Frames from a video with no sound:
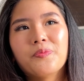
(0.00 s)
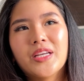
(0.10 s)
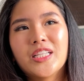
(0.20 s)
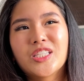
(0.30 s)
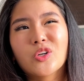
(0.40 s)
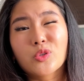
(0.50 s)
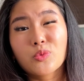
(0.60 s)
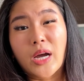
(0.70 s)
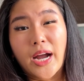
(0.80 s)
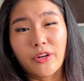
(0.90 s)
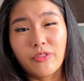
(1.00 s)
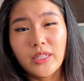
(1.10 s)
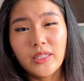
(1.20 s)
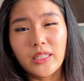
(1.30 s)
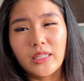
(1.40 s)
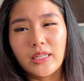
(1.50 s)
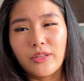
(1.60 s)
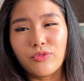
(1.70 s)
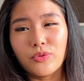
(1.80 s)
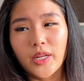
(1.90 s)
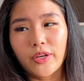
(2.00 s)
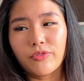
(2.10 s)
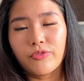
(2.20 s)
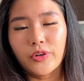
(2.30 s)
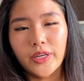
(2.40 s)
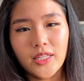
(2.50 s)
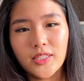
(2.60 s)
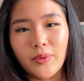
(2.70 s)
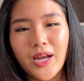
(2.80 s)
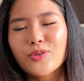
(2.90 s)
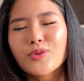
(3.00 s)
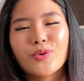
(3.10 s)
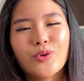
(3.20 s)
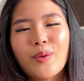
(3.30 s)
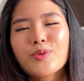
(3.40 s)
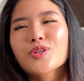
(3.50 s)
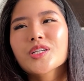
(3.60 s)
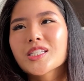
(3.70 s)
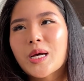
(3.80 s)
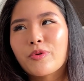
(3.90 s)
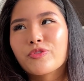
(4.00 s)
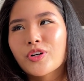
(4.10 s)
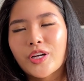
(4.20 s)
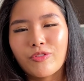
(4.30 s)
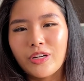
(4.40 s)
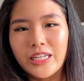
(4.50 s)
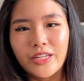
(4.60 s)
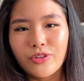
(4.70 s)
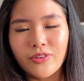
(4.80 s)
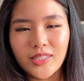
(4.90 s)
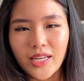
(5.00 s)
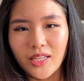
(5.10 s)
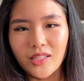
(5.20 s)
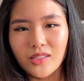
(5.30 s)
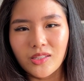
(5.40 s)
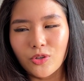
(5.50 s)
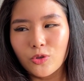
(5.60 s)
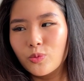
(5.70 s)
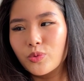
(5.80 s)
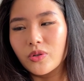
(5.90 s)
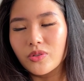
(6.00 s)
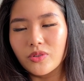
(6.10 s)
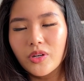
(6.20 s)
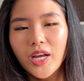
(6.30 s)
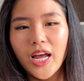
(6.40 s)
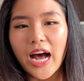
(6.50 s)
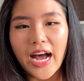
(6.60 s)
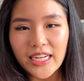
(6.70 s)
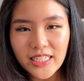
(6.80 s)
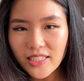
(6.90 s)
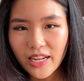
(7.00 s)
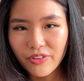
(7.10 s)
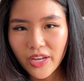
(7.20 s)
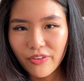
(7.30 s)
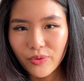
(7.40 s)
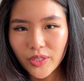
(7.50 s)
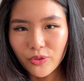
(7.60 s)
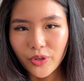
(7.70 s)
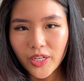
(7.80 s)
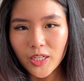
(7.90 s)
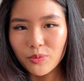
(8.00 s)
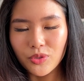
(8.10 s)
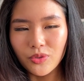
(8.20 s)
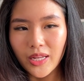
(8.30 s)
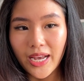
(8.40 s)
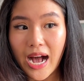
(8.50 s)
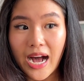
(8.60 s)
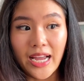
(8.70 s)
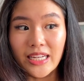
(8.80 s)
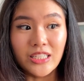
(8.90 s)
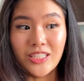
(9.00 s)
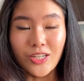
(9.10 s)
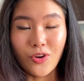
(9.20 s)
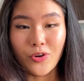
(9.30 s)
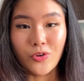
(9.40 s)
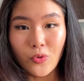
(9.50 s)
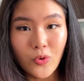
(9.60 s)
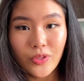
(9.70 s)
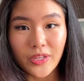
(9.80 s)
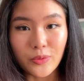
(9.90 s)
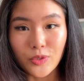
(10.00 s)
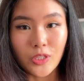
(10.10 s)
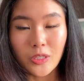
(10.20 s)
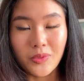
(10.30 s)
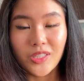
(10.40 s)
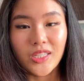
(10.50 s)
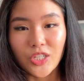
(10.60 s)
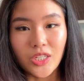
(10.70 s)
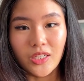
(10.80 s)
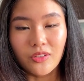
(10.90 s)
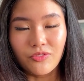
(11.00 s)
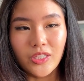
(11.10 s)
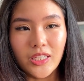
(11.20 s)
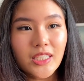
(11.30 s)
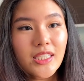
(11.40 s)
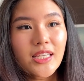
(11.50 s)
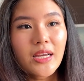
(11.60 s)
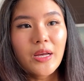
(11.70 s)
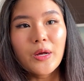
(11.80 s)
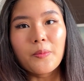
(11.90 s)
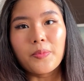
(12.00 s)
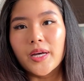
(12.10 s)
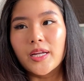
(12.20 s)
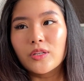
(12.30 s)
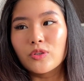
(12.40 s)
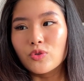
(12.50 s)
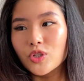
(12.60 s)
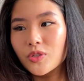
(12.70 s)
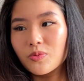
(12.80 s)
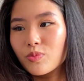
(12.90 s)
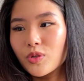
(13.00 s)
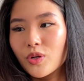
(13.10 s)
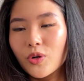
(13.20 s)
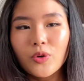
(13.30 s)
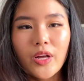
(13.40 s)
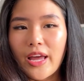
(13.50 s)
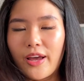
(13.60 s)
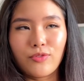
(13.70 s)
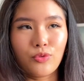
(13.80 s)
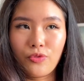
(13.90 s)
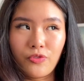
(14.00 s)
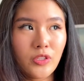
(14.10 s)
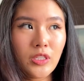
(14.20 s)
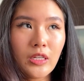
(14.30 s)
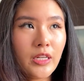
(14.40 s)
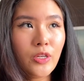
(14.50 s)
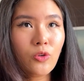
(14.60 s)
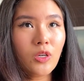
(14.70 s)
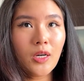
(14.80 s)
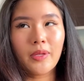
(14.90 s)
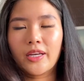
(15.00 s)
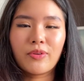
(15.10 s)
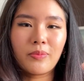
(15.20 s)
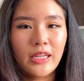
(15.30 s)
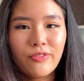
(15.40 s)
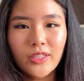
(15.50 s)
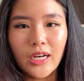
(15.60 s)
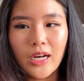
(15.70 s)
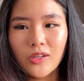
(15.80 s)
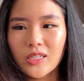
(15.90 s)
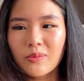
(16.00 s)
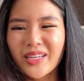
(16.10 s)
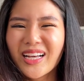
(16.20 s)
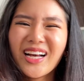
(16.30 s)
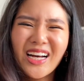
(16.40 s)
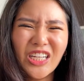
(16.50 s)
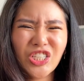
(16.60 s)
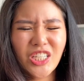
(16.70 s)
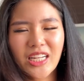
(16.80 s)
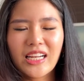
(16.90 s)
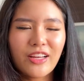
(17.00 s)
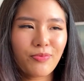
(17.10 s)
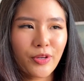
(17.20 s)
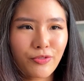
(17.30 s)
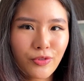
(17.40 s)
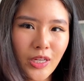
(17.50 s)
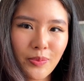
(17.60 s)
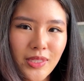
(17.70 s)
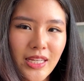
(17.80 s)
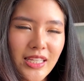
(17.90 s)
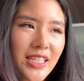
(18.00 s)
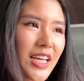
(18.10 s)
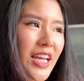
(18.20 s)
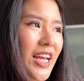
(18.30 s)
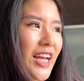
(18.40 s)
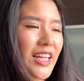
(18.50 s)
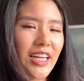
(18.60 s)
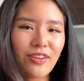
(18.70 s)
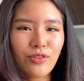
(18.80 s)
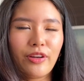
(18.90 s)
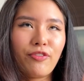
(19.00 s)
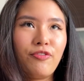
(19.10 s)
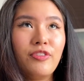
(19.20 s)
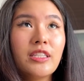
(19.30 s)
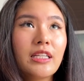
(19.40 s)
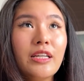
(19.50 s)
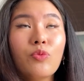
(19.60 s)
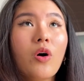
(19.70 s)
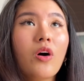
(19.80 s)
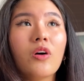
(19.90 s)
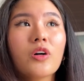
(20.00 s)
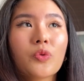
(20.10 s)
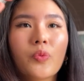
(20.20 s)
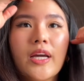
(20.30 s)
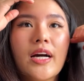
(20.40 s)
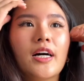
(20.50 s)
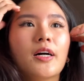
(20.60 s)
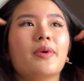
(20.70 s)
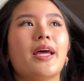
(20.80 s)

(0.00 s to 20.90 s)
It's also tiring if you like forget some, I don't know, I'm sure some of y'all can relate if you have staircases in your homes also. I didn't ever have one growing up, so like I did not know that it was gonna be such an inconvenience, but you just, you know, have to physically go up. Like if I'm leaving the house and I'm like, ah shit, I left my phone upstairs, and then I have to like physically walk all the way up.